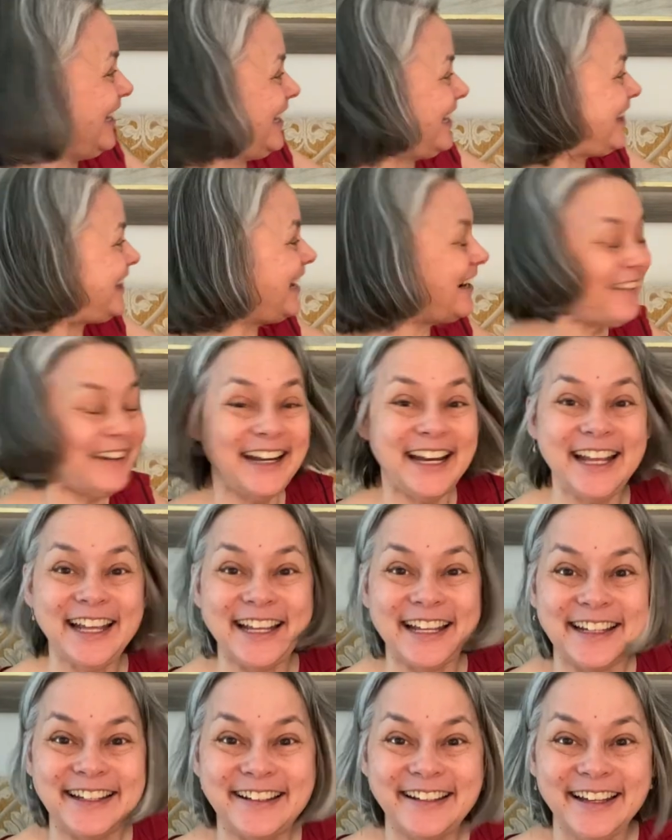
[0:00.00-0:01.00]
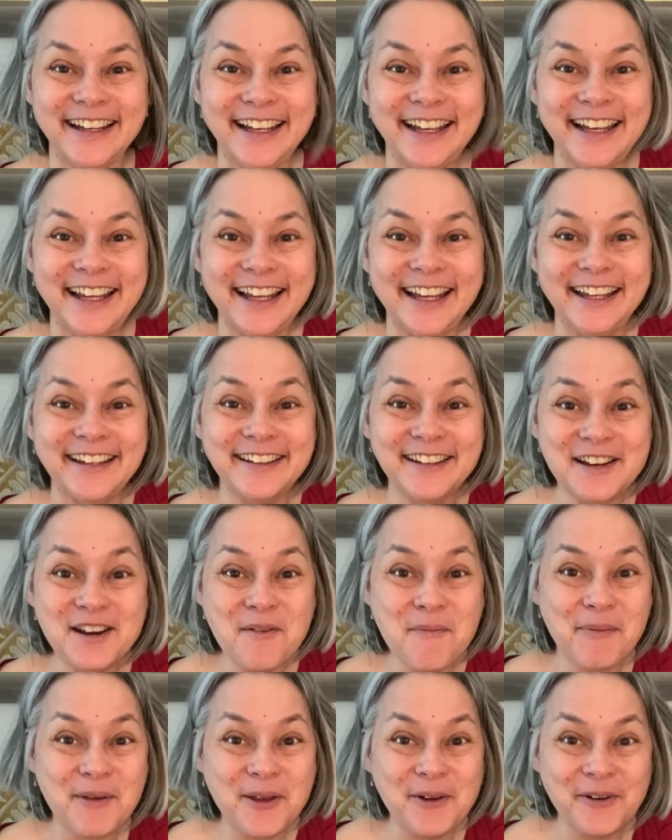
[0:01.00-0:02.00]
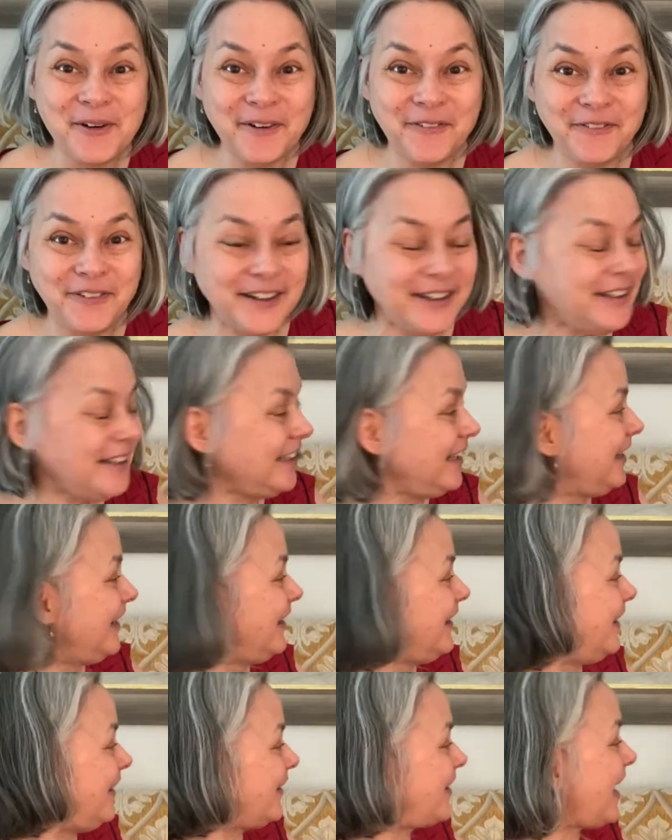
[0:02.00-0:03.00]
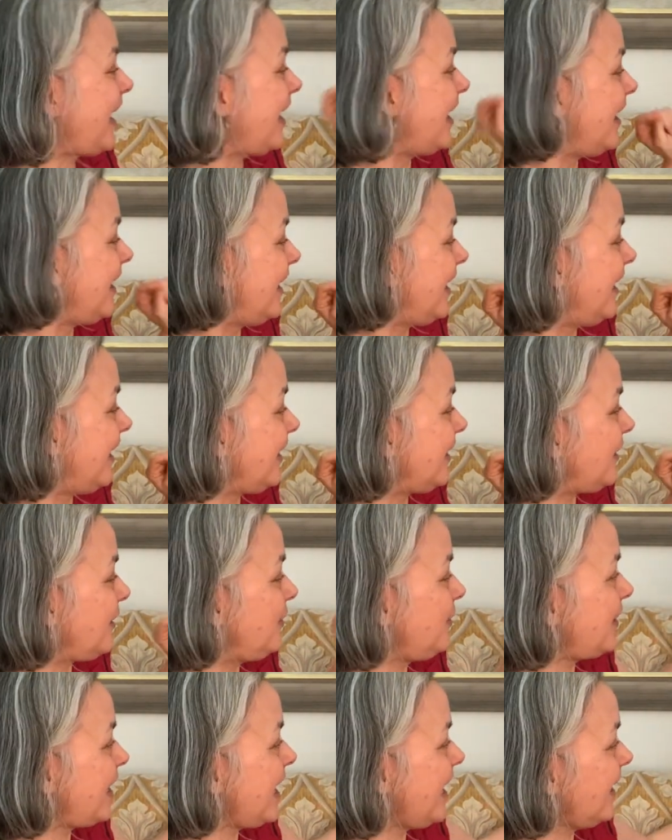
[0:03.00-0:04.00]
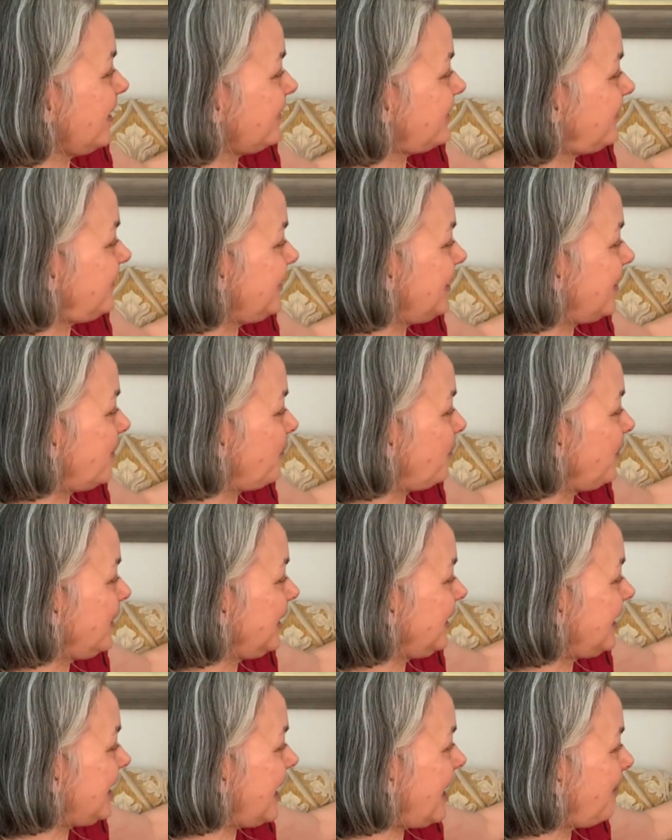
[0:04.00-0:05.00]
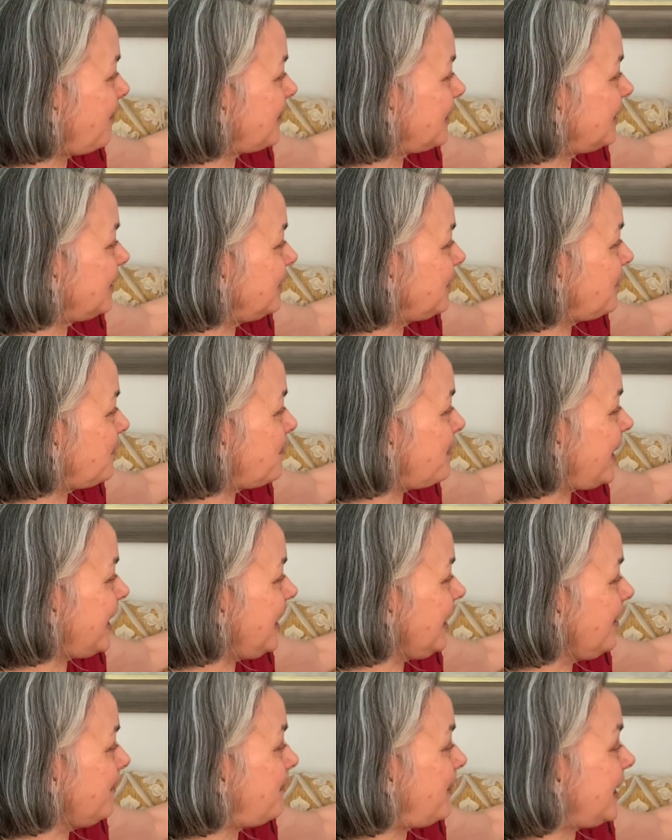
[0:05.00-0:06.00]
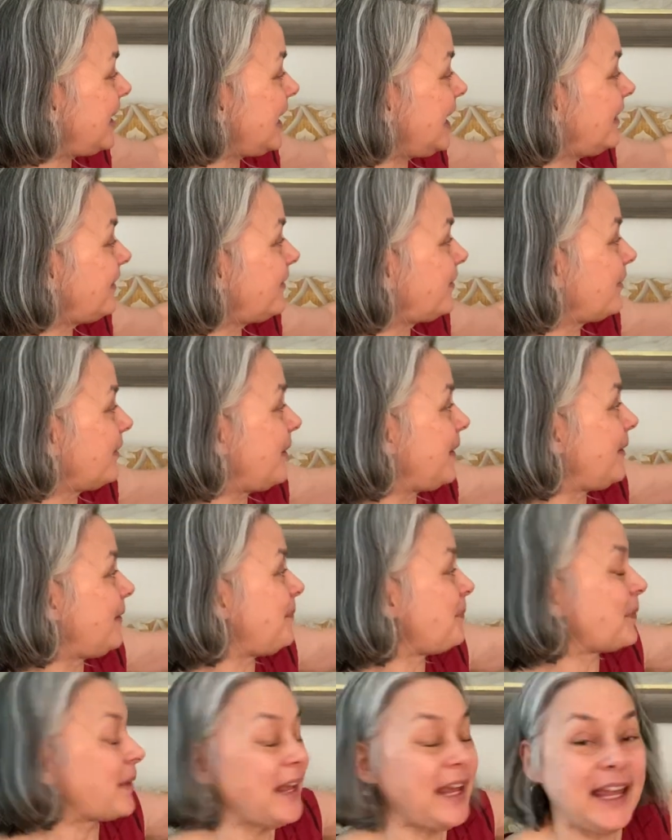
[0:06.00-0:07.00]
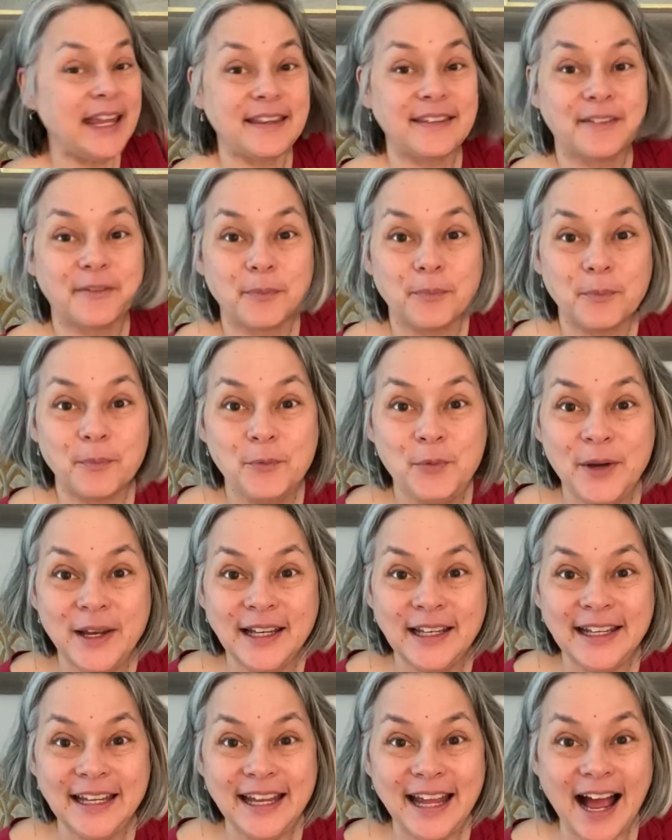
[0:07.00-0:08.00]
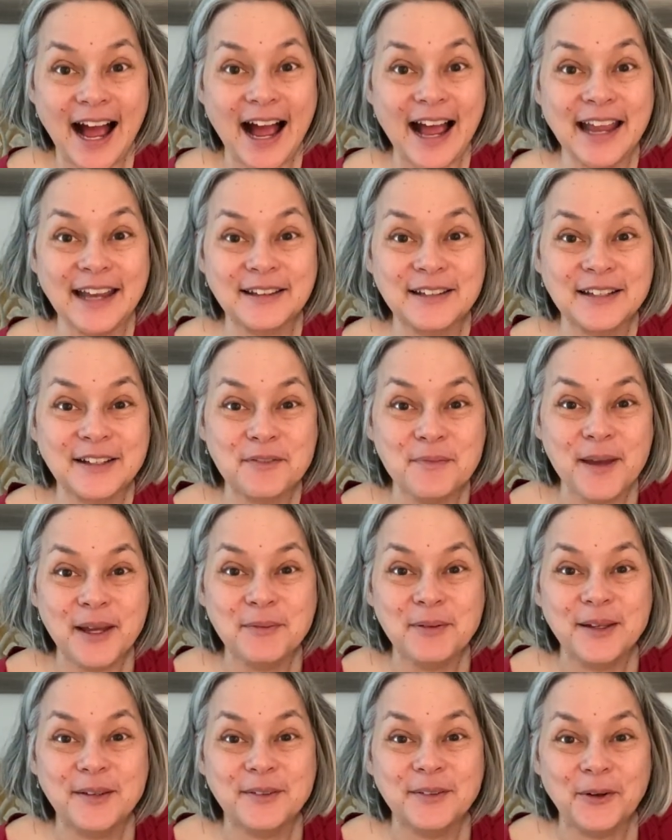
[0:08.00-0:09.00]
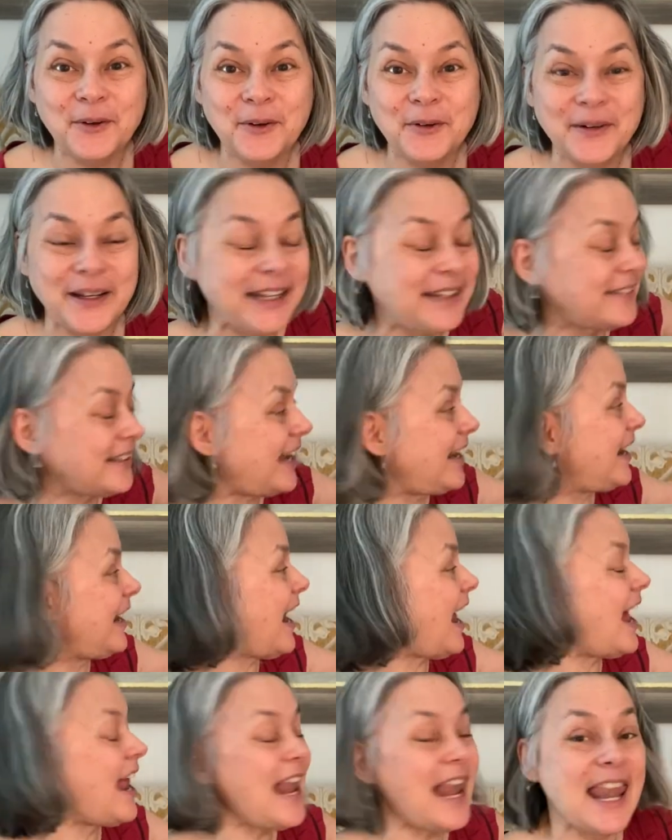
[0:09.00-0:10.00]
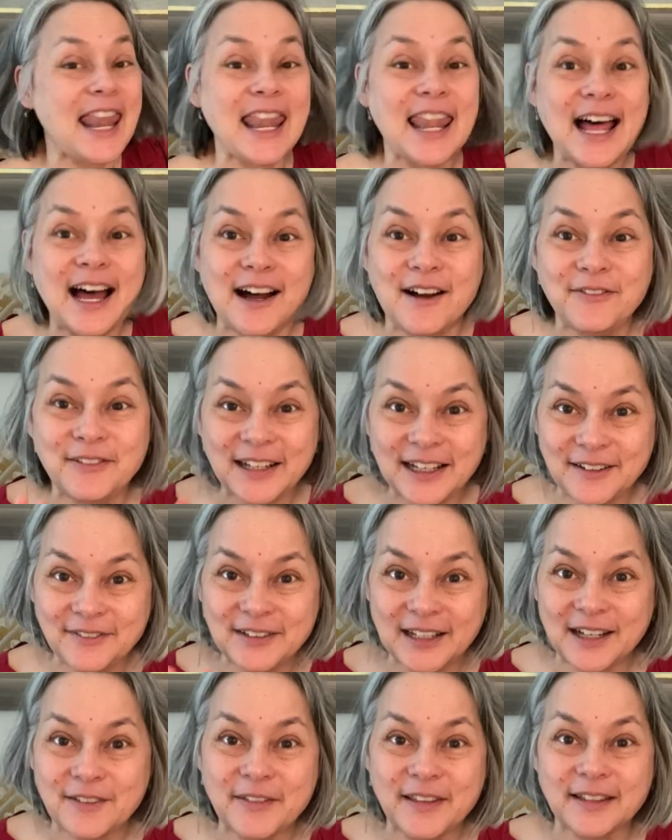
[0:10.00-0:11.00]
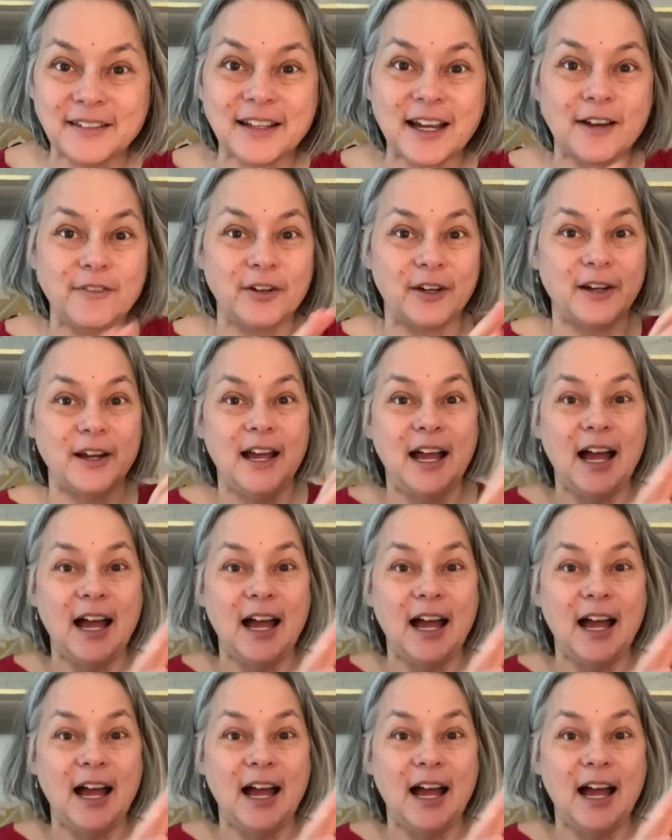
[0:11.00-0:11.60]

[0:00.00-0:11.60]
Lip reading: There it is. Isn't it beautiful? Okay, you can't see it really up close big, but it's really, it just makes me so excited. I love, love, love this cover.